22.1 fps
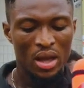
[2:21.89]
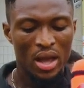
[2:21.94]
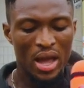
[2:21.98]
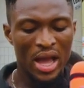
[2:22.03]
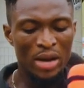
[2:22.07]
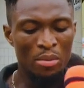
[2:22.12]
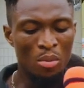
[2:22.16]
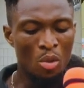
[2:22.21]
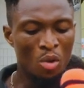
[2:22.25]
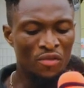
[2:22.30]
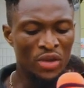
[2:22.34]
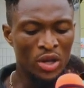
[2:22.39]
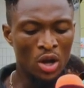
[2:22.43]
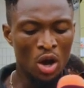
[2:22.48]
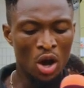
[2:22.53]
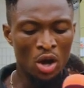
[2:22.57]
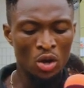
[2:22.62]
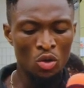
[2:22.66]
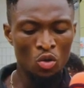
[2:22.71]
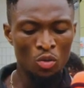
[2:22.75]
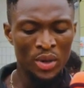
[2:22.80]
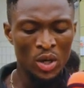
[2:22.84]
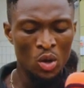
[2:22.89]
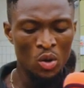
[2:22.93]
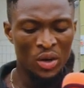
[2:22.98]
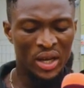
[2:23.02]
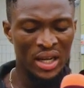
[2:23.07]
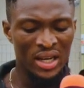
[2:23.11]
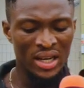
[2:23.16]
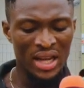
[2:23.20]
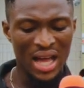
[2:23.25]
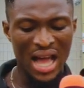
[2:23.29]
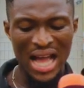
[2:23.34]
And moving on, we'll be
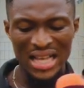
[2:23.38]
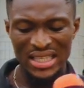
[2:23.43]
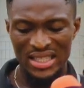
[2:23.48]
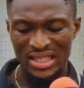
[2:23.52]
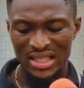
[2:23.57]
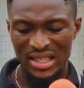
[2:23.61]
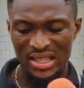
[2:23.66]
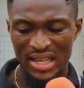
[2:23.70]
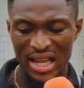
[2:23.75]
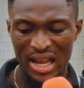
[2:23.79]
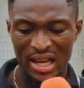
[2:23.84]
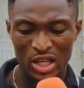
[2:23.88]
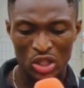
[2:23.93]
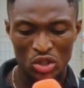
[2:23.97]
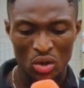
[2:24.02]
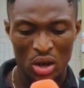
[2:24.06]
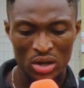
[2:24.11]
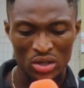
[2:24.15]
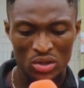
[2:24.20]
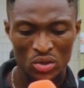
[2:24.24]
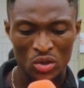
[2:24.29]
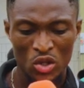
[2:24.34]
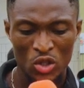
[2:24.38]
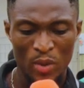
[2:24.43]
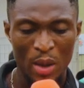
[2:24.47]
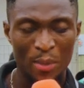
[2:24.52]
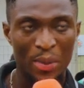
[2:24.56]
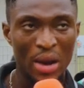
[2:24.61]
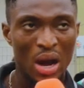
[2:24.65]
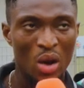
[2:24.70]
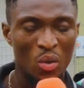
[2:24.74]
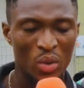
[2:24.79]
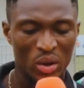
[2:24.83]
looking at the Daily Trust
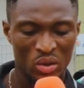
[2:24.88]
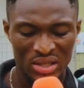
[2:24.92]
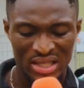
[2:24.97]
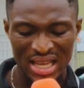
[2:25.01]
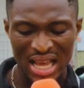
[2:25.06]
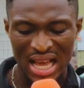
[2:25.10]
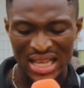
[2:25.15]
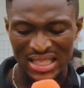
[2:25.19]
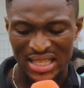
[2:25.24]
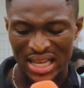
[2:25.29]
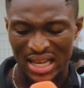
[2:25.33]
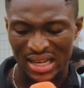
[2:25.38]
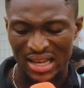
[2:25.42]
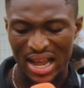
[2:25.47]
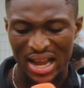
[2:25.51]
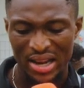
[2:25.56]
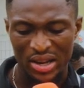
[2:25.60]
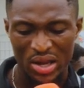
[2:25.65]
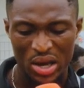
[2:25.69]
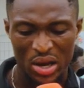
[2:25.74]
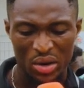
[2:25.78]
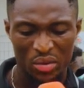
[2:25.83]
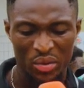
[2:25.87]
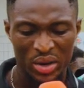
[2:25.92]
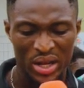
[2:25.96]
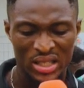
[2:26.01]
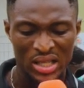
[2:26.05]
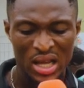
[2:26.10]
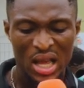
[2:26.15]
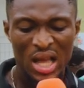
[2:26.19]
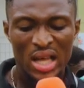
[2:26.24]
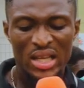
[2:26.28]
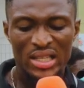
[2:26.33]
newspaper. We could see a headline here
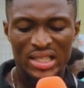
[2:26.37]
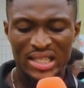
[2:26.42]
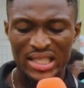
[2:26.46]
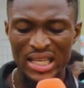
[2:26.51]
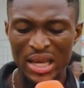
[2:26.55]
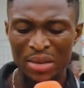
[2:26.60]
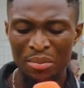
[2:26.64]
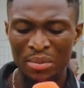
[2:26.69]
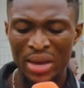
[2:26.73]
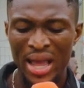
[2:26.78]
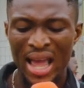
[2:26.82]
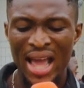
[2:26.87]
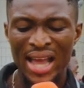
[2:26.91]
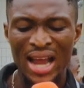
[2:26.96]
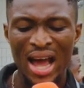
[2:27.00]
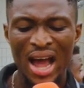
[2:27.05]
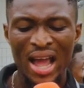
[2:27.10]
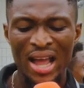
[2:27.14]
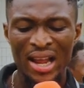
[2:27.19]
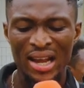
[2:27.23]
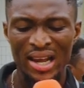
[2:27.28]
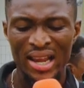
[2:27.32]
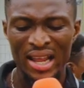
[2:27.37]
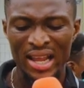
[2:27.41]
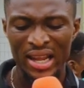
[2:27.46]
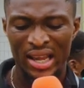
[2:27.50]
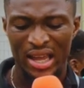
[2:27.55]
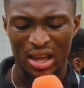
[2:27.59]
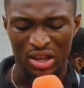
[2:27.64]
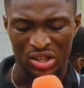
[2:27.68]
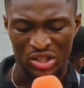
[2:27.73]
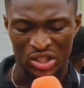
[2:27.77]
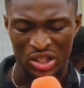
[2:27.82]
read, "SIM NIN
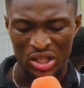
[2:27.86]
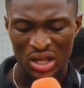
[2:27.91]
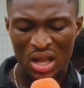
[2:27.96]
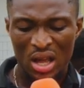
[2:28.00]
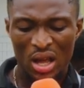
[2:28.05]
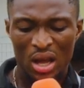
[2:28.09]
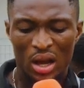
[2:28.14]
linkage.